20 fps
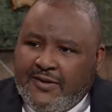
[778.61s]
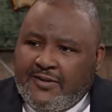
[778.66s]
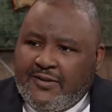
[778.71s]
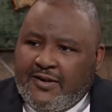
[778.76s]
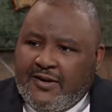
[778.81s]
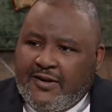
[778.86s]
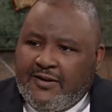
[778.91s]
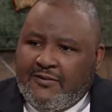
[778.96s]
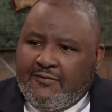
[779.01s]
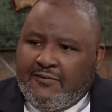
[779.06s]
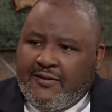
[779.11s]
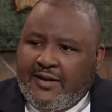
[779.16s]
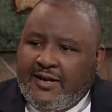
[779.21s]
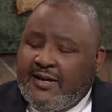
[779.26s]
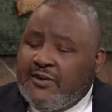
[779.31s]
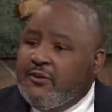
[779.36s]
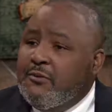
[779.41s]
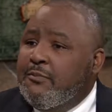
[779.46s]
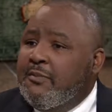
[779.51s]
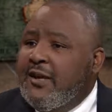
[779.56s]
The
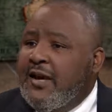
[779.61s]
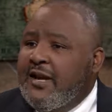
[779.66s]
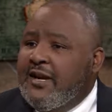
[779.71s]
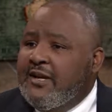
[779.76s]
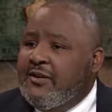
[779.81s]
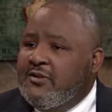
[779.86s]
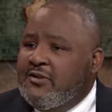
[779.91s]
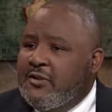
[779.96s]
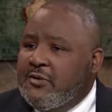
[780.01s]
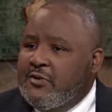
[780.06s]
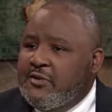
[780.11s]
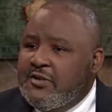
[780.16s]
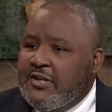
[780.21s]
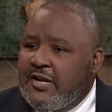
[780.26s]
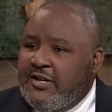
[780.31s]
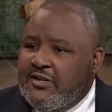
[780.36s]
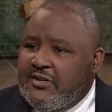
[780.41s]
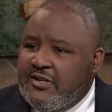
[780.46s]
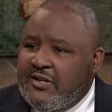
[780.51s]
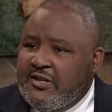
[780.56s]
Financial Planning
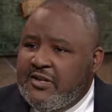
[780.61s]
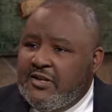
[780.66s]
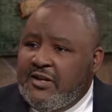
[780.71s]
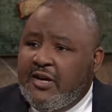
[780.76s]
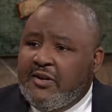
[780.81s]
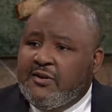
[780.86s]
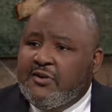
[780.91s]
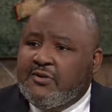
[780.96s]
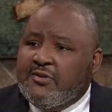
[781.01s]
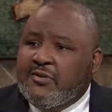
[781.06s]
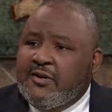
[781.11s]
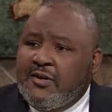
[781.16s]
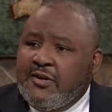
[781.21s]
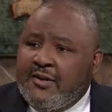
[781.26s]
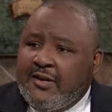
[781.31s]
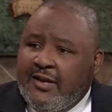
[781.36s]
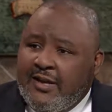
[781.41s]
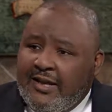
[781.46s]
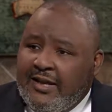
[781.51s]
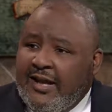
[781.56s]
Association and others
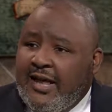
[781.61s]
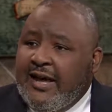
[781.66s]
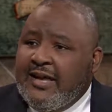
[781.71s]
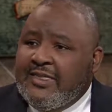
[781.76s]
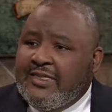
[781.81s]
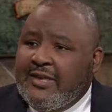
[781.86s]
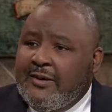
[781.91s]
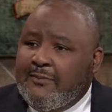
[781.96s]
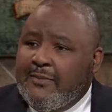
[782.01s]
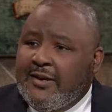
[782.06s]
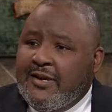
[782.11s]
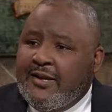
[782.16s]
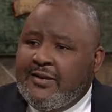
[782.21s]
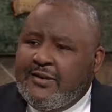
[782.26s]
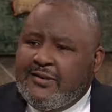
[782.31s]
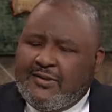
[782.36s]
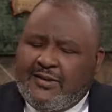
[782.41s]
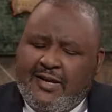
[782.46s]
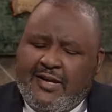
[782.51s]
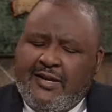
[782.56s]
like them began
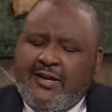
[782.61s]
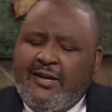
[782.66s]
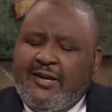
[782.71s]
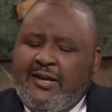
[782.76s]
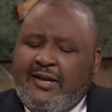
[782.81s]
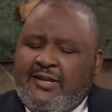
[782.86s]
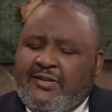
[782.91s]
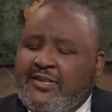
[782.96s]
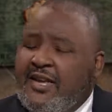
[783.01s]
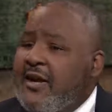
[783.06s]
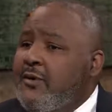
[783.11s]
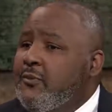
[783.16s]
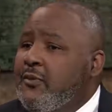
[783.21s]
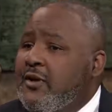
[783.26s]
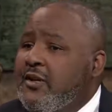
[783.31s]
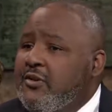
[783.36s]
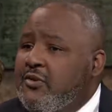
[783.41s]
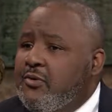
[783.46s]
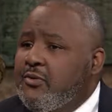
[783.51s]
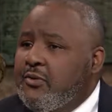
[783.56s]
to say, is that
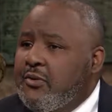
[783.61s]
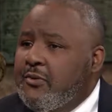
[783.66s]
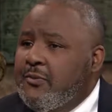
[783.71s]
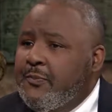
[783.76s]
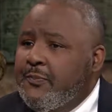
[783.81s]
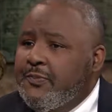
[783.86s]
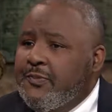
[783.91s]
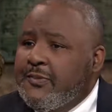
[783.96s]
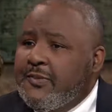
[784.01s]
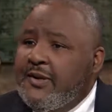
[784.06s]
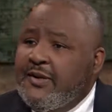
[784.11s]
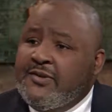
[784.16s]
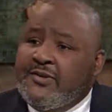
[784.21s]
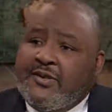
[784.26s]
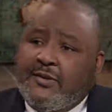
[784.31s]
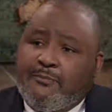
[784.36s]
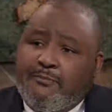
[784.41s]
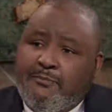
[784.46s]
really true? Is the